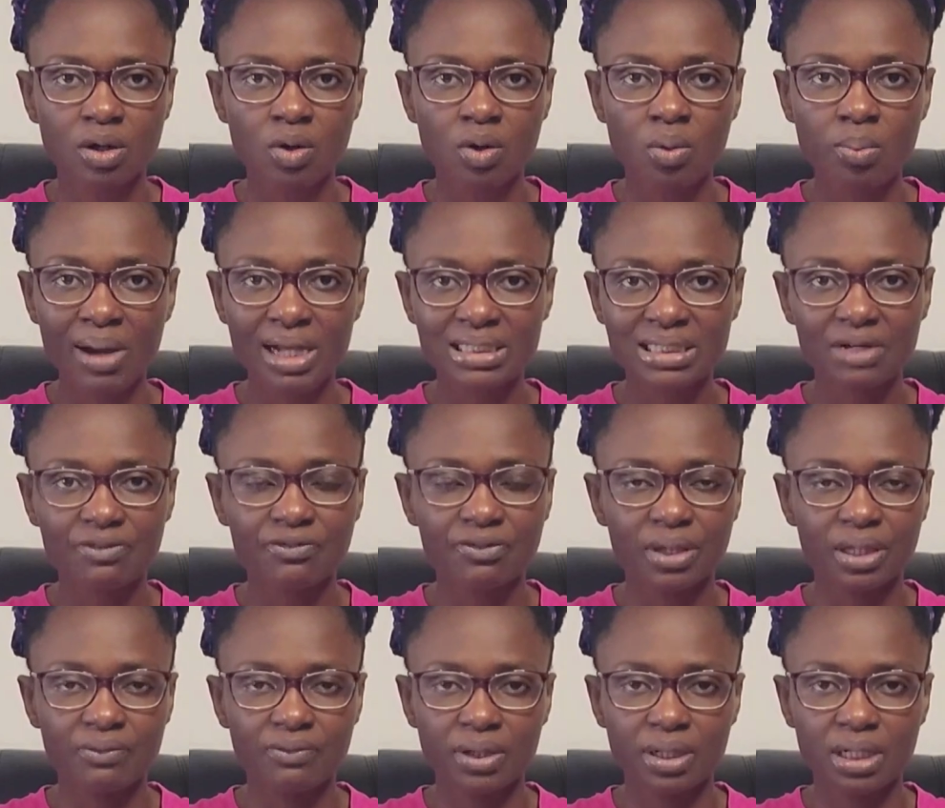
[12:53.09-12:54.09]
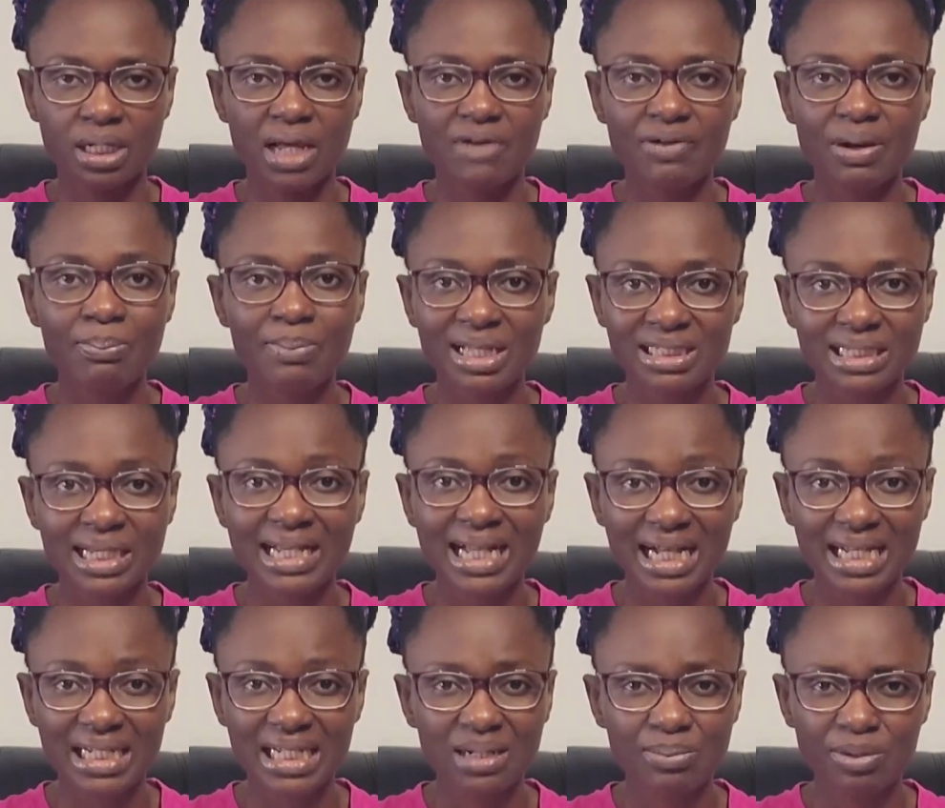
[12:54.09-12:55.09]
who might have even never met a
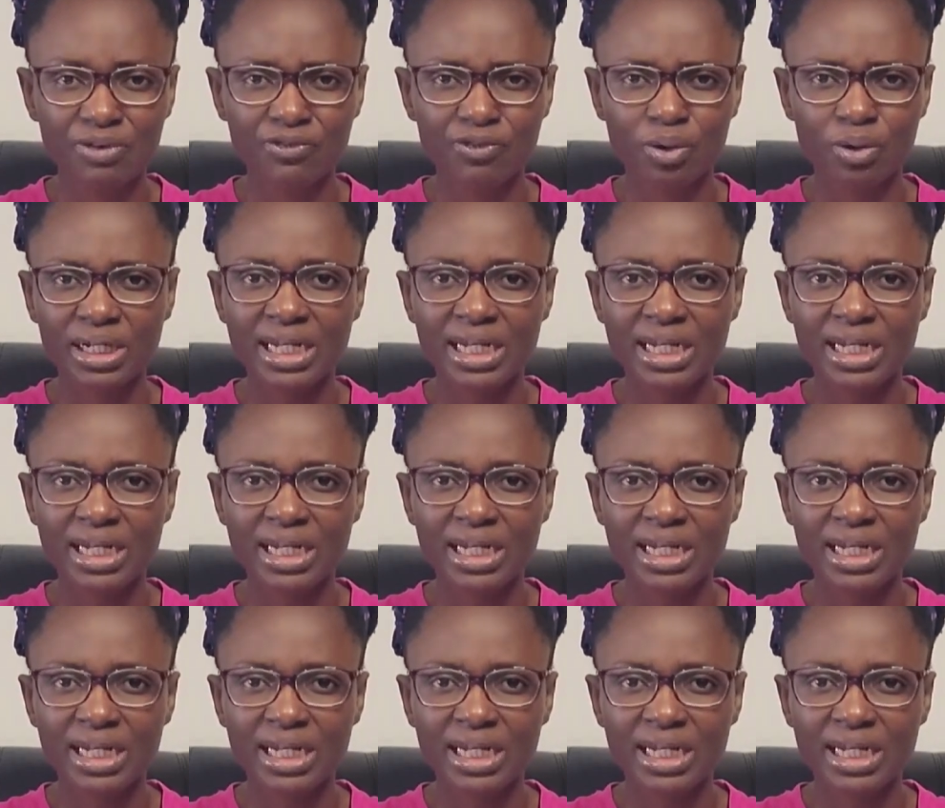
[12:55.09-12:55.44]
Ghanaian before,